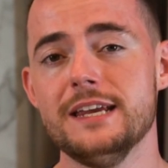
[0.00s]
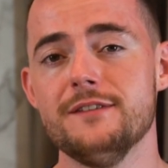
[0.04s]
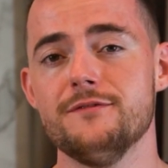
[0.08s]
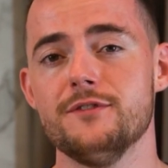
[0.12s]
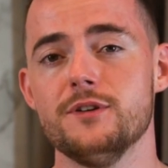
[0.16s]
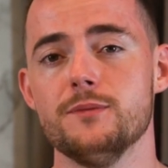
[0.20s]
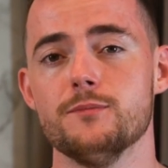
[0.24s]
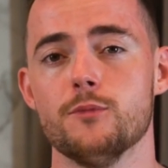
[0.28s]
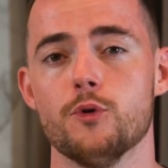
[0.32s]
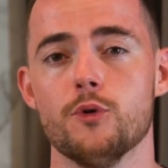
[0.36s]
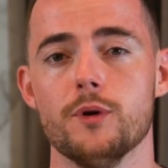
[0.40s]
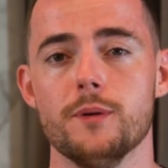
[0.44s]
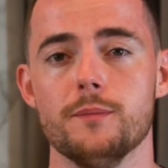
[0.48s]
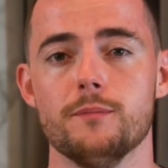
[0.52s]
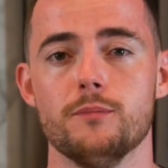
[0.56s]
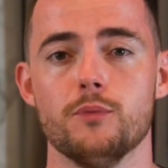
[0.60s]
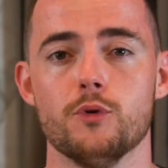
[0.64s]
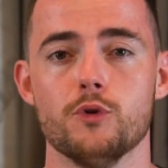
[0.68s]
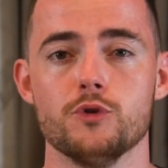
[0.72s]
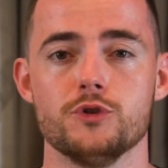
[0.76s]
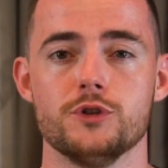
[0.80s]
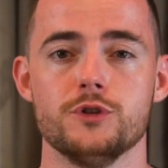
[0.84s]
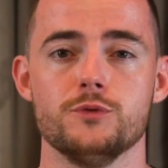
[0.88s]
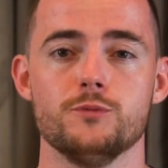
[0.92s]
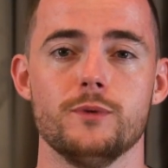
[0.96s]
even more
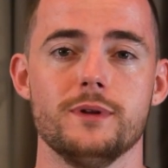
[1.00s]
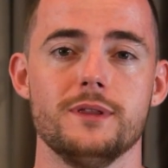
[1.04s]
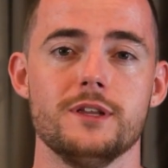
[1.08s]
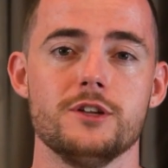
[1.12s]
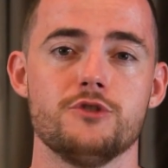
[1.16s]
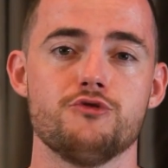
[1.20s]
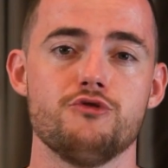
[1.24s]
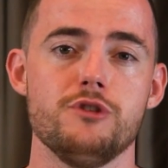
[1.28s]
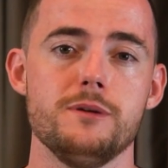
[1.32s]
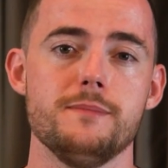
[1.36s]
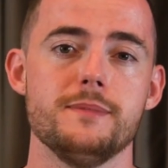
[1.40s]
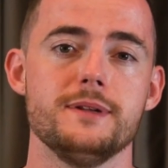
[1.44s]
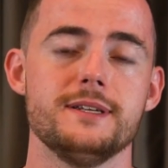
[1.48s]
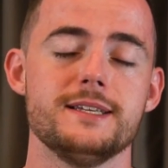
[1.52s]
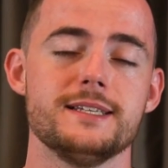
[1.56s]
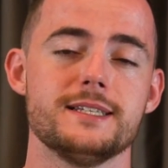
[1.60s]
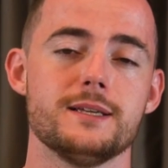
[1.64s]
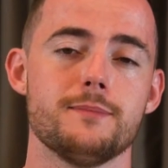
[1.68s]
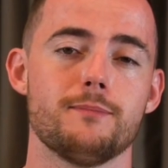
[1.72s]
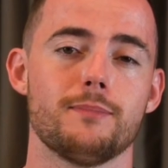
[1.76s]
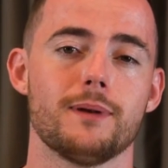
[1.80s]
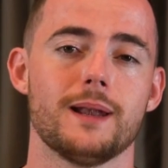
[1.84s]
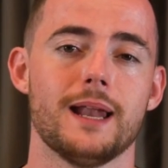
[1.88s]
important when the treatment is